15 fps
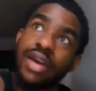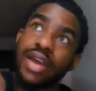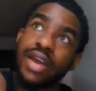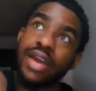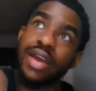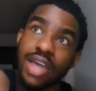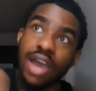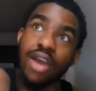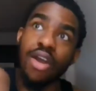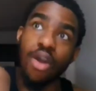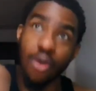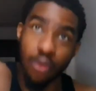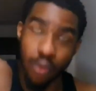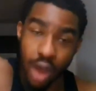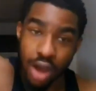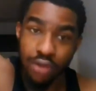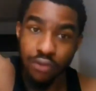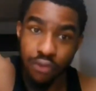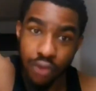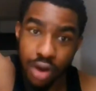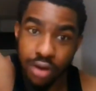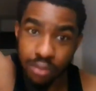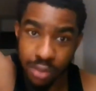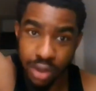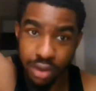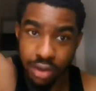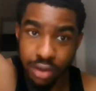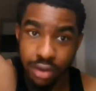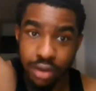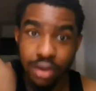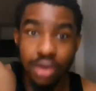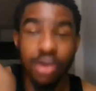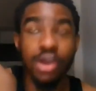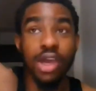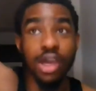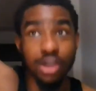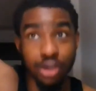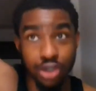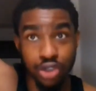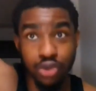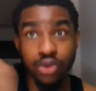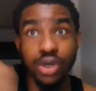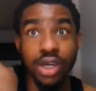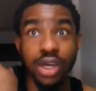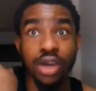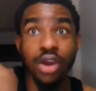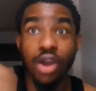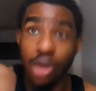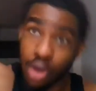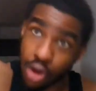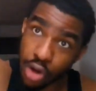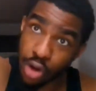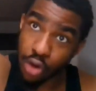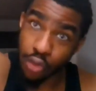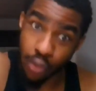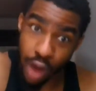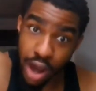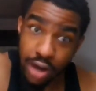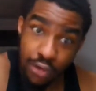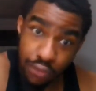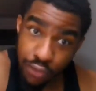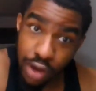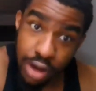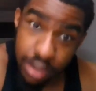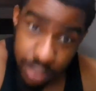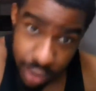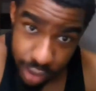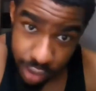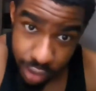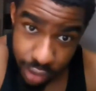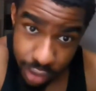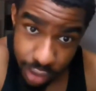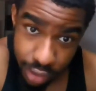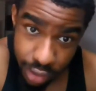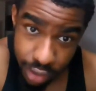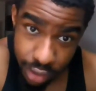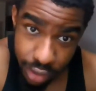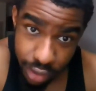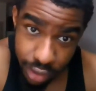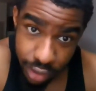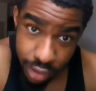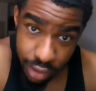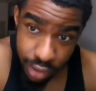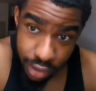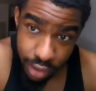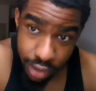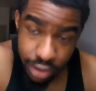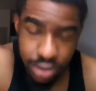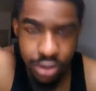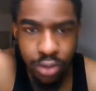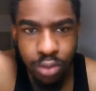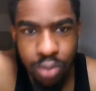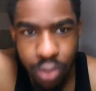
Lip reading: and sat right in front of me in the tree, right in front of me. So